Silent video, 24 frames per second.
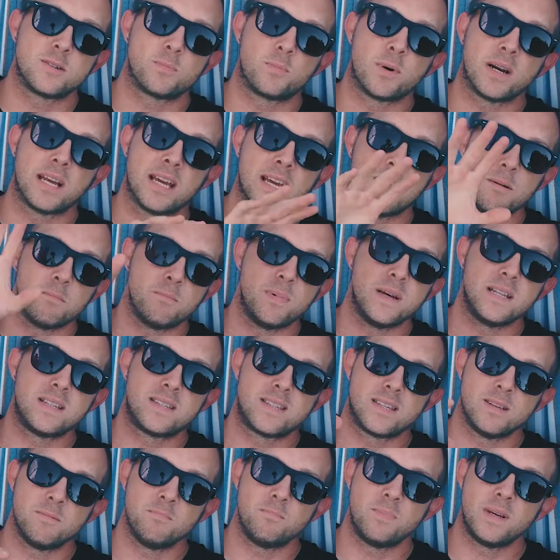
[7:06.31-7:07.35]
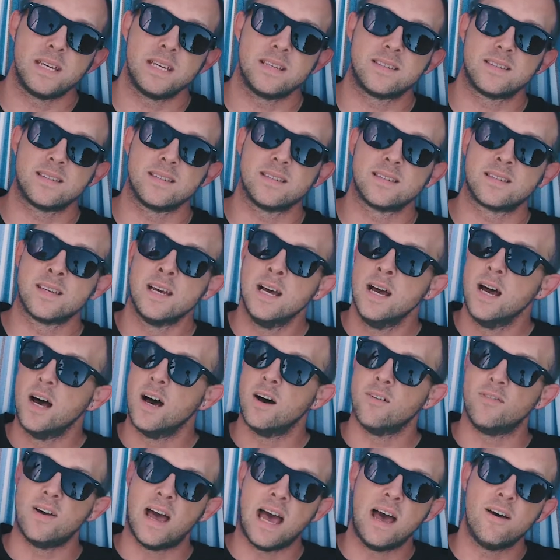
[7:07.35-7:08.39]
bringing bits and pieces
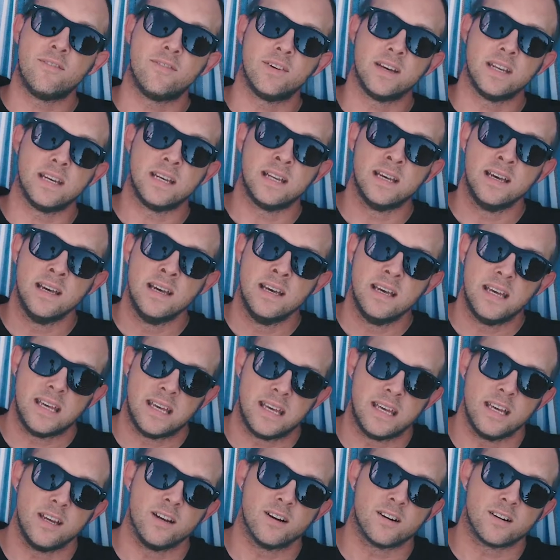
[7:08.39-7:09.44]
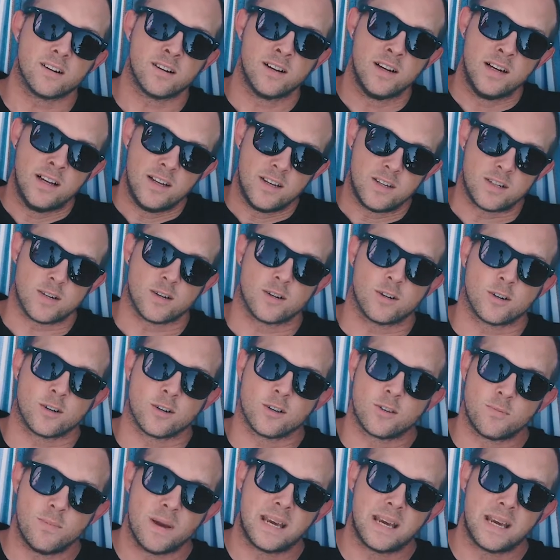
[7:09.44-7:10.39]
of heaven here to earth,